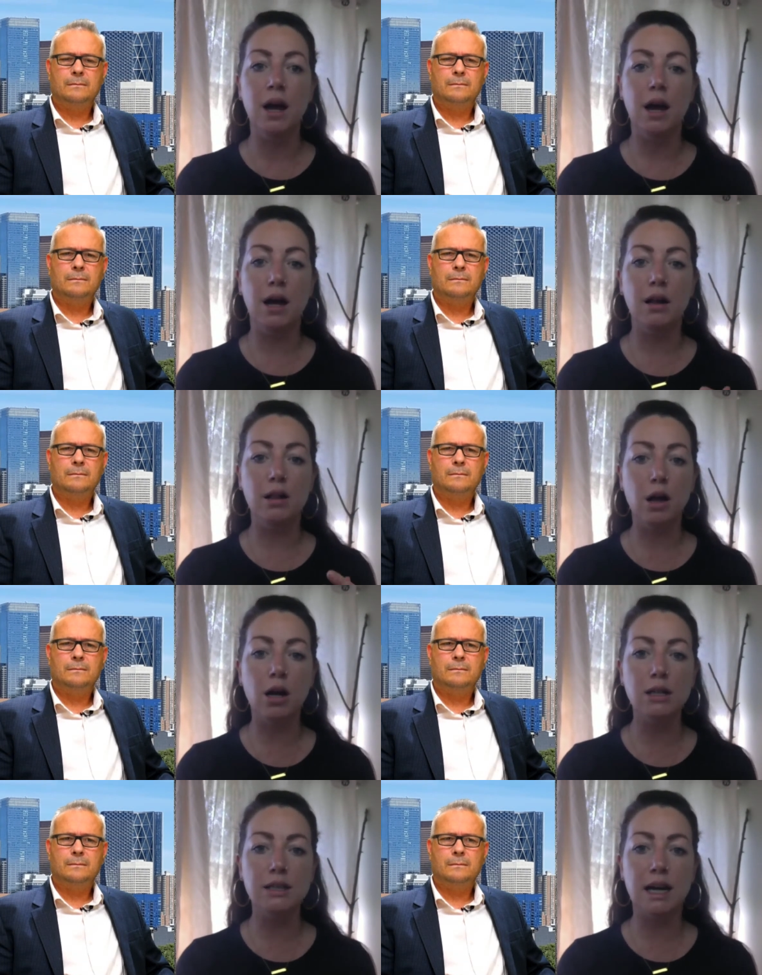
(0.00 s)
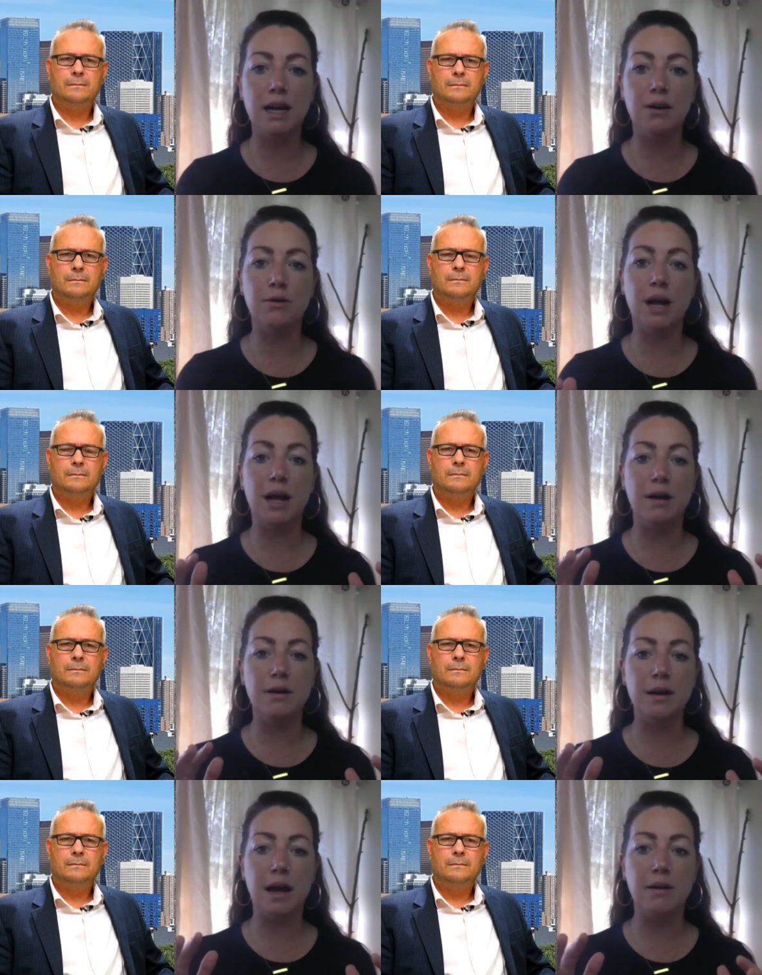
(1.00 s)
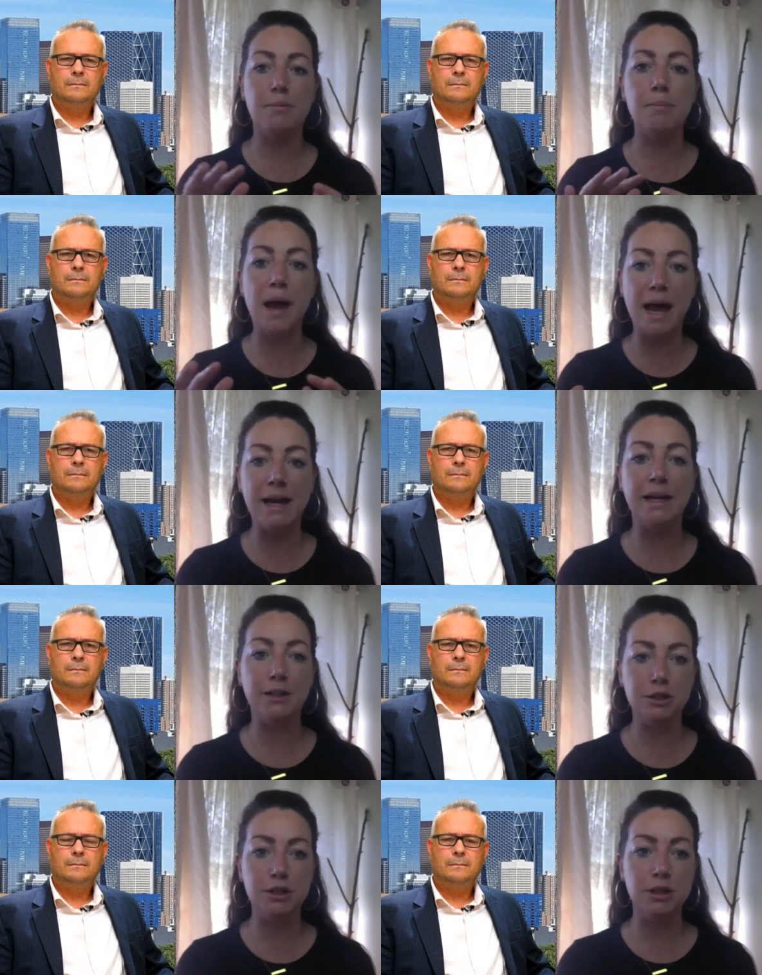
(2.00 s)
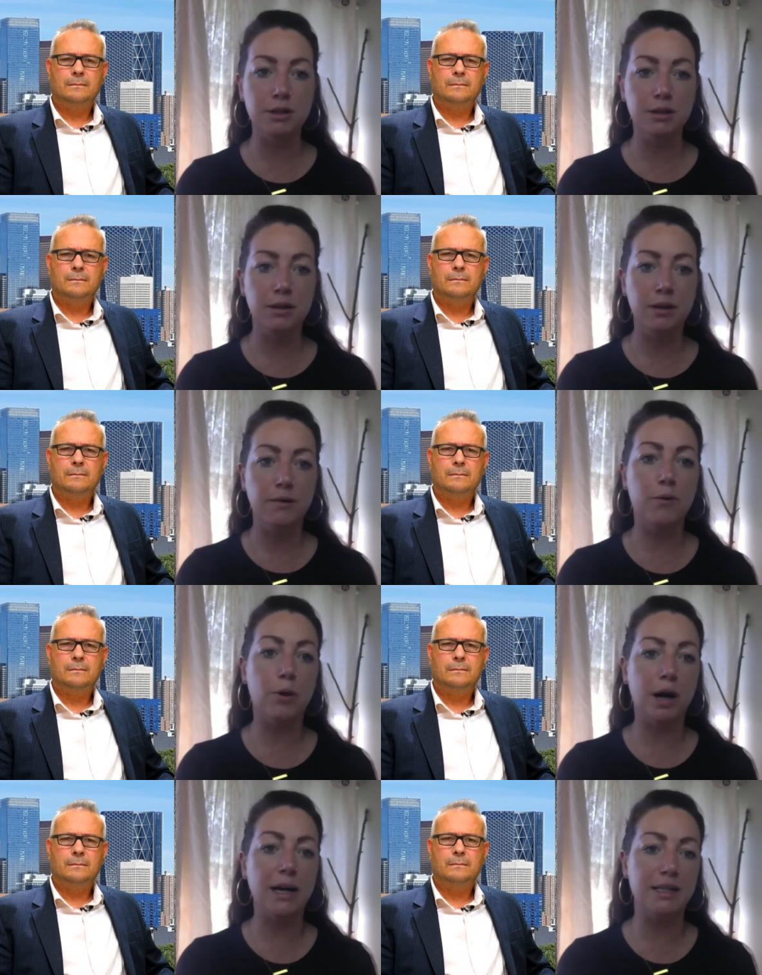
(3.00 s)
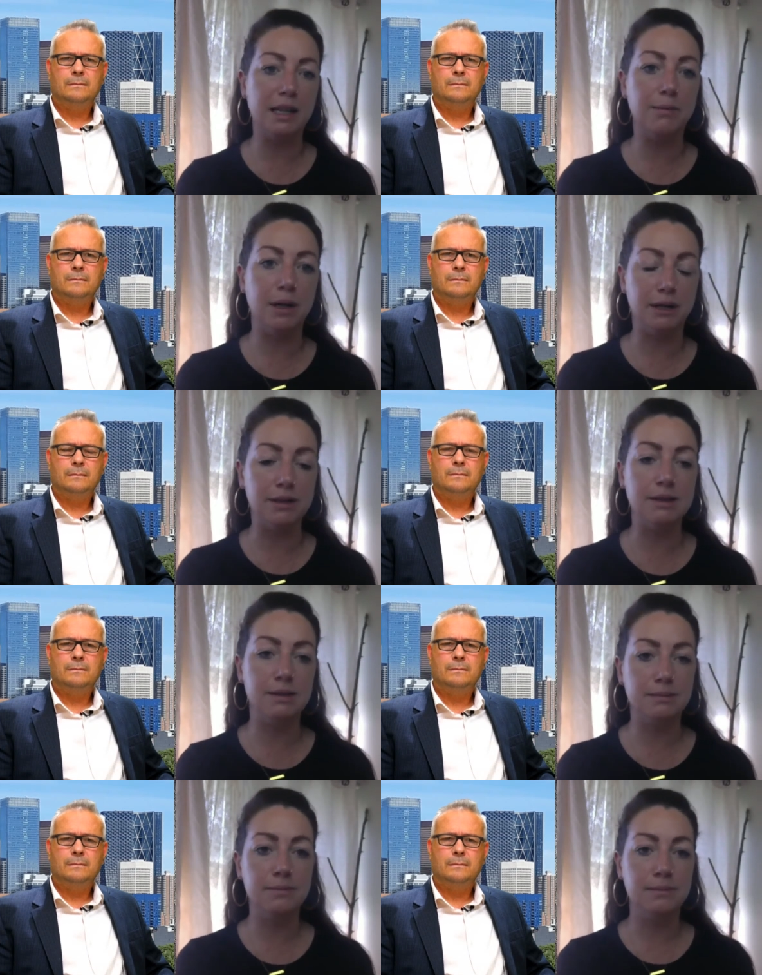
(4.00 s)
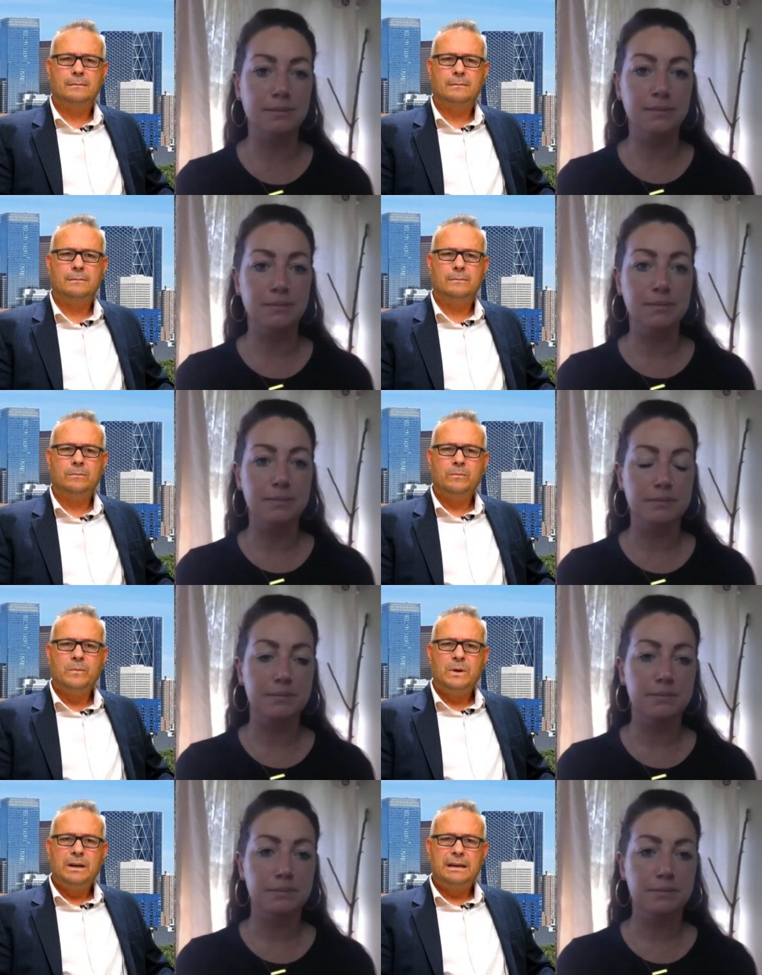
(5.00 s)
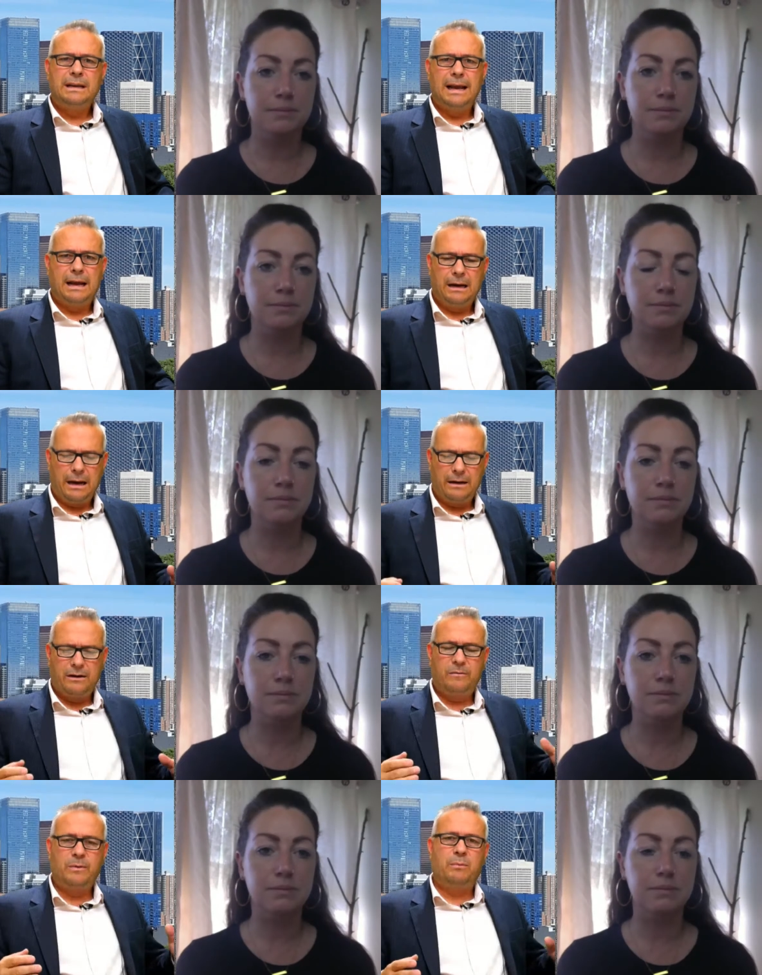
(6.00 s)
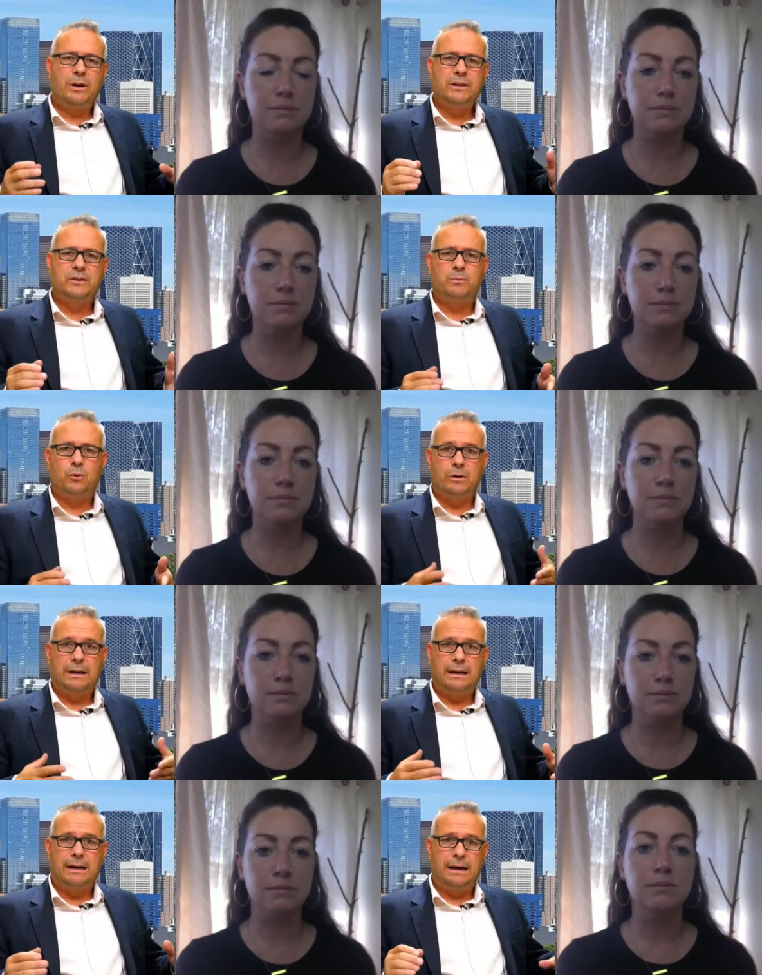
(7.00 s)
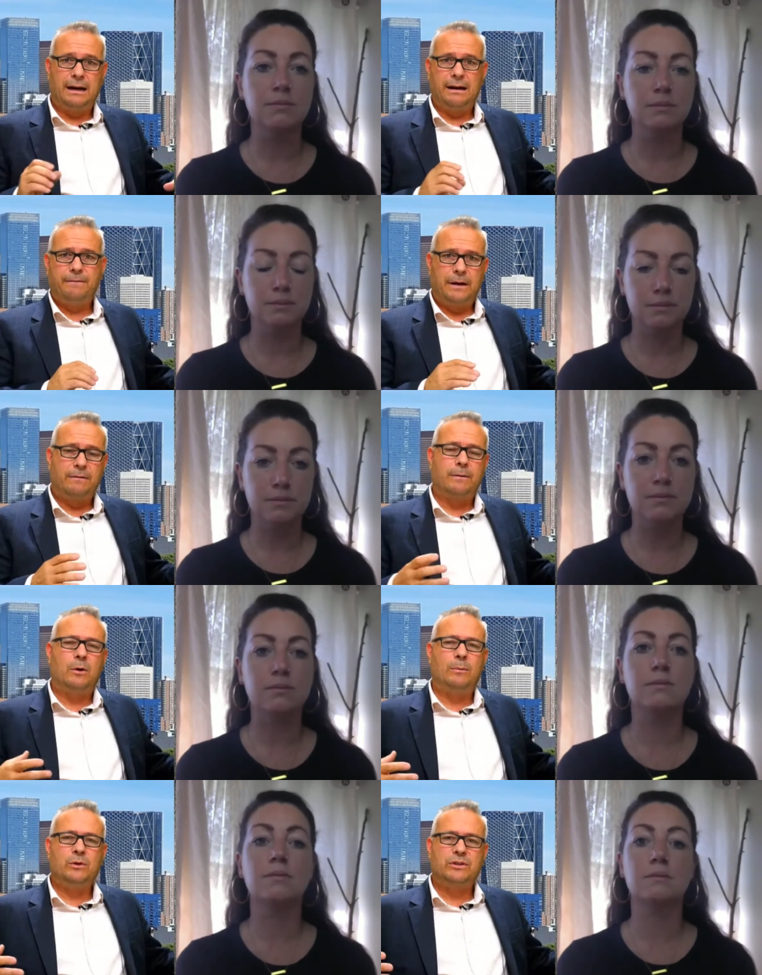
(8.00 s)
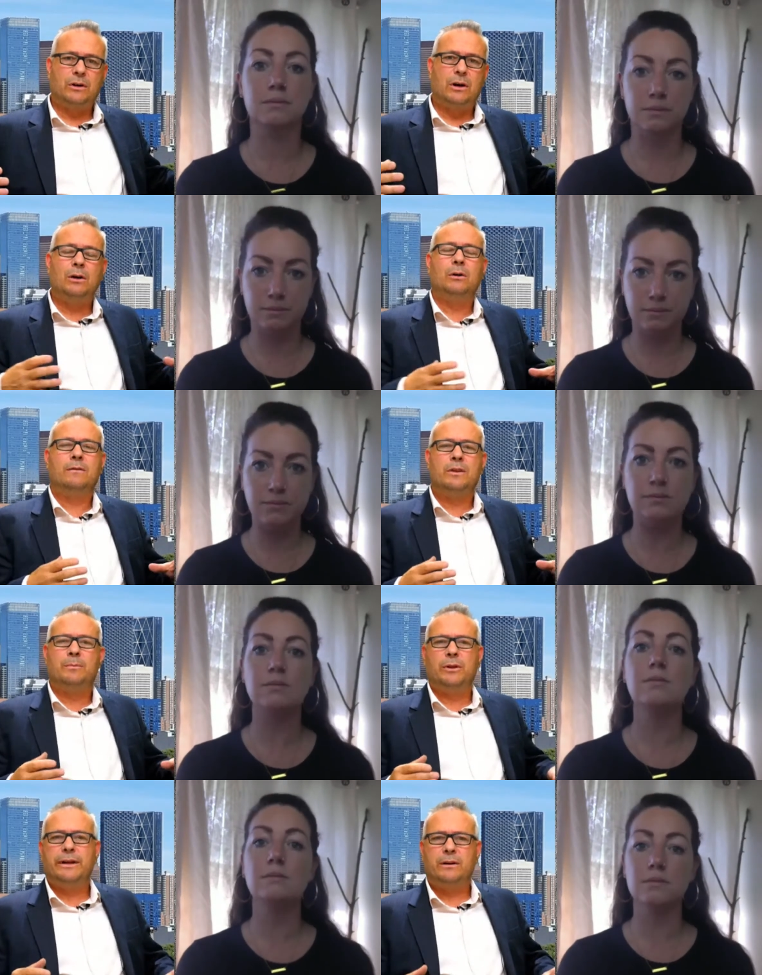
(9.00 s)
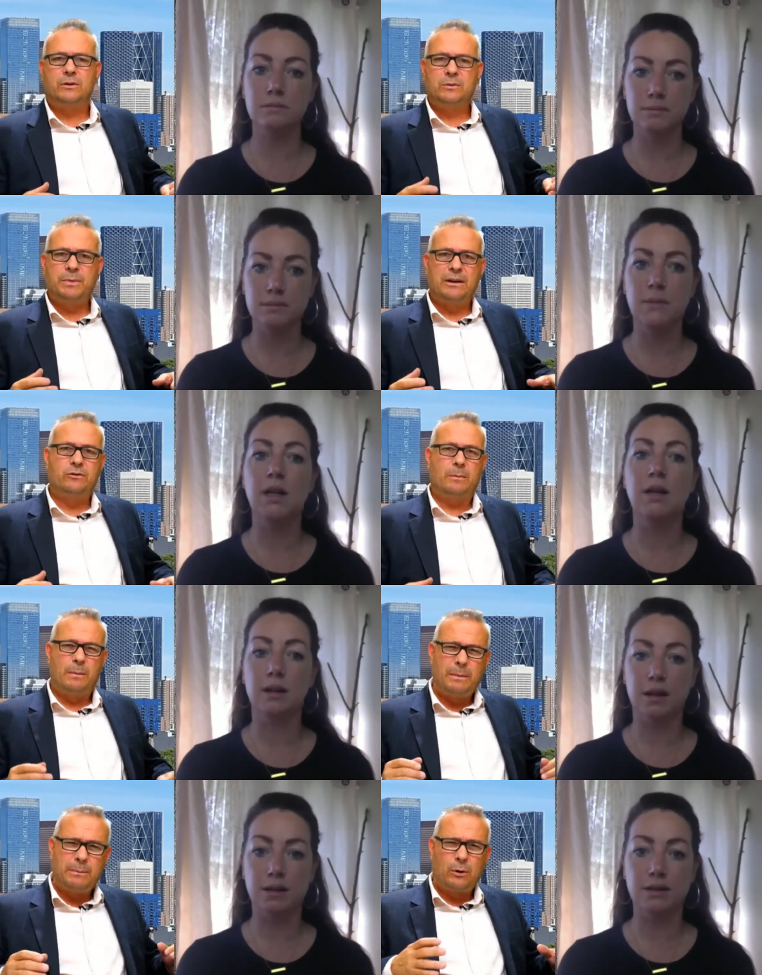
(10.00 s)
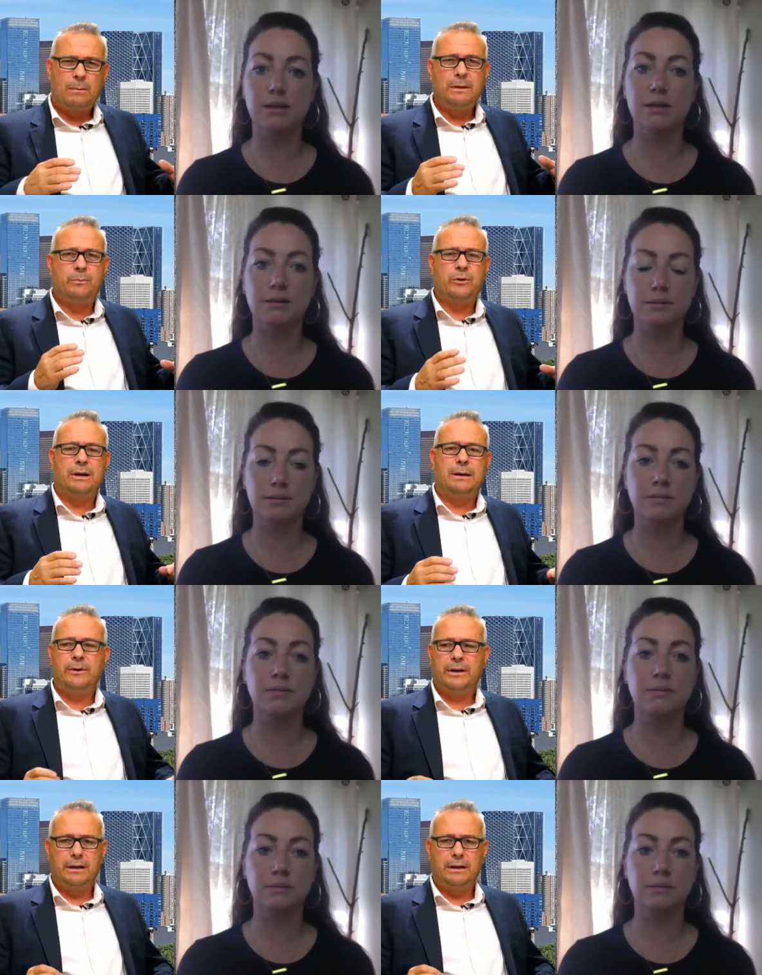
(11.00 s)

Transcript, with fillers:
Speaker 1: uh, locked down and and managed for 18 months.
Speaker 2: Yeah, and you've been pulling support, I, I, I, found, from almost all over the political spectrum. I mean, probably predominantly